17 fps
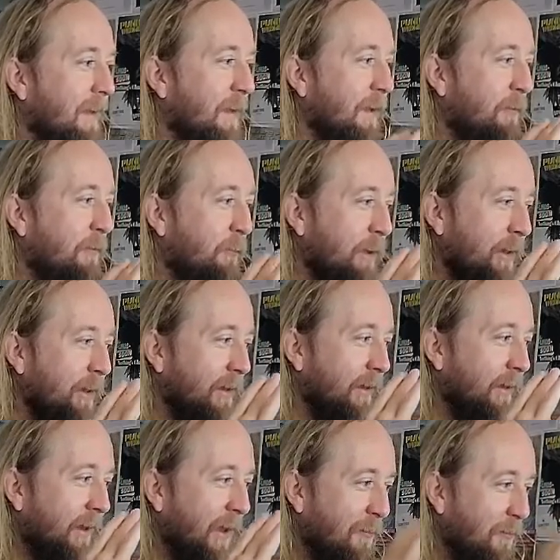if
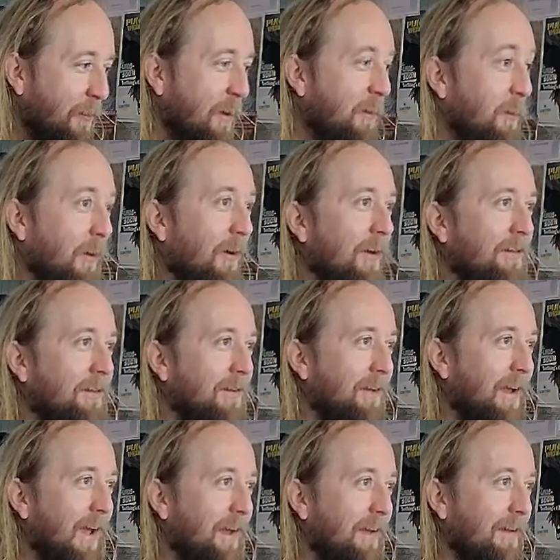we were to
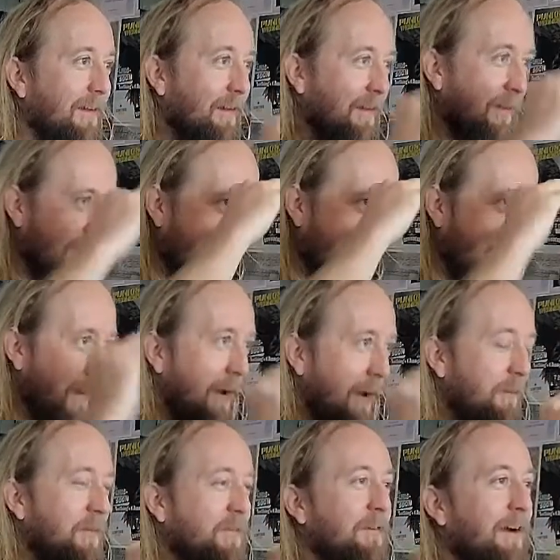get
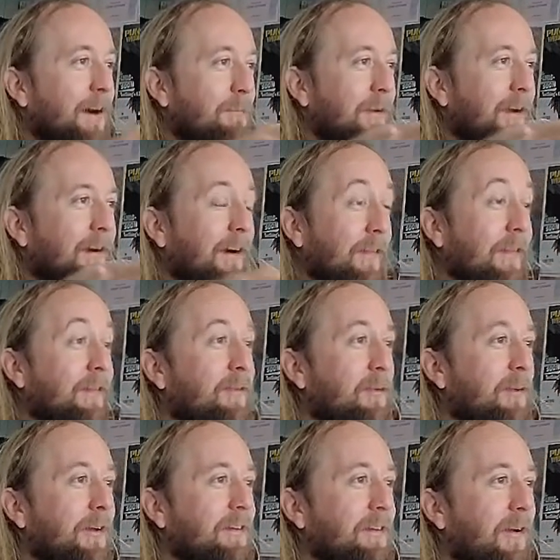microscopic on the
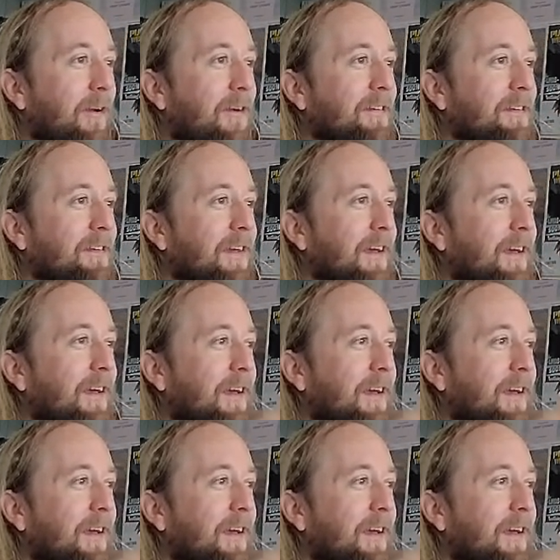two guitars,